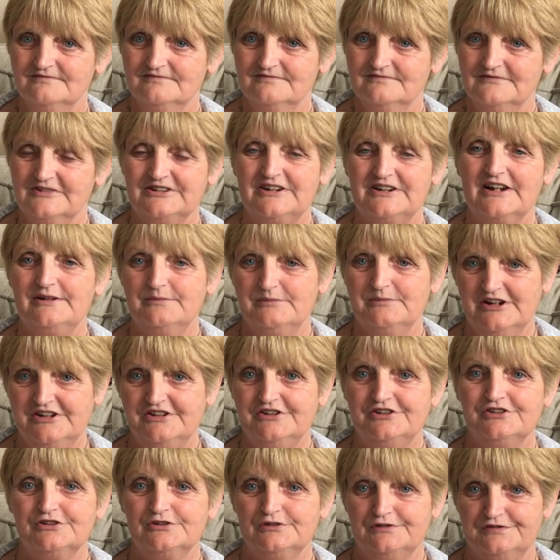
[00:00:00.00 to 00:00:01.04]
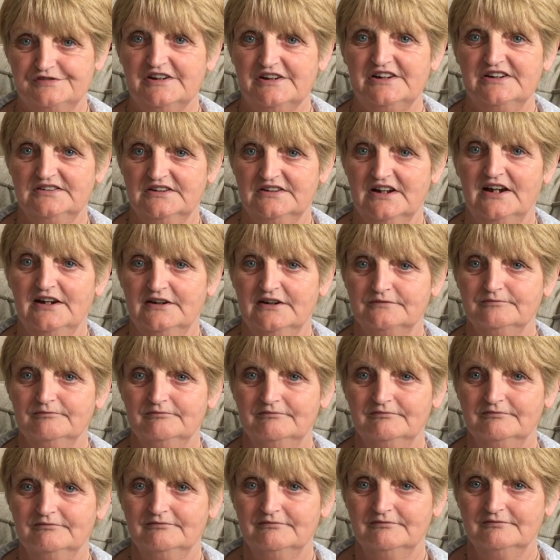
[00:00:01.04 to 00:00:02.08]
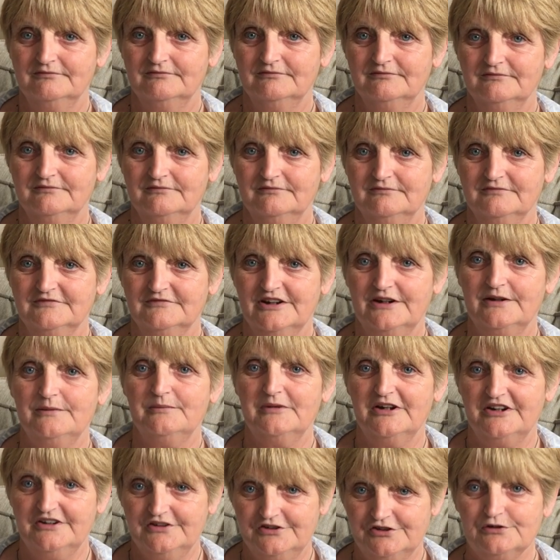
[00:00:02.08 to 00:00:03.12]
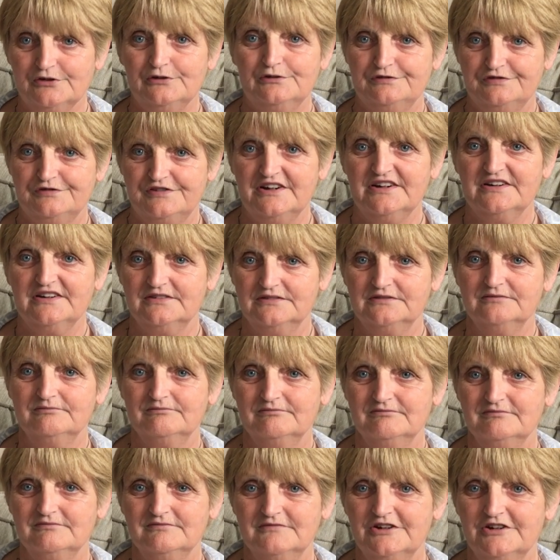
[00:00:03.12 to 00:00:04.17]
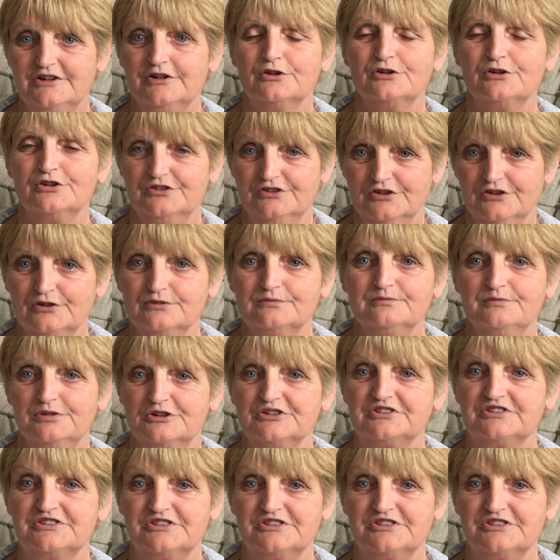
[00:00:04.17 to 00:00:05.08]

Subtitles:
And they made you feel that. They made you feel you're nothing but